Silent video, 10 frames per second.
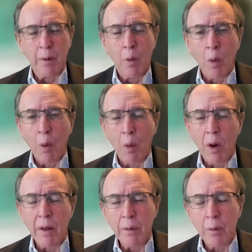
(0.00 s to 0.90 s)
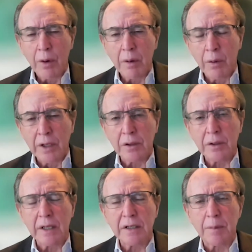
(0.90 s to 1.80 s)
we do
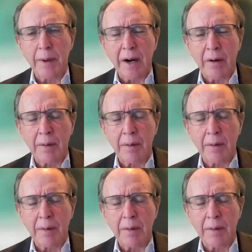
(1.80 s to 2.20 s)
need to bear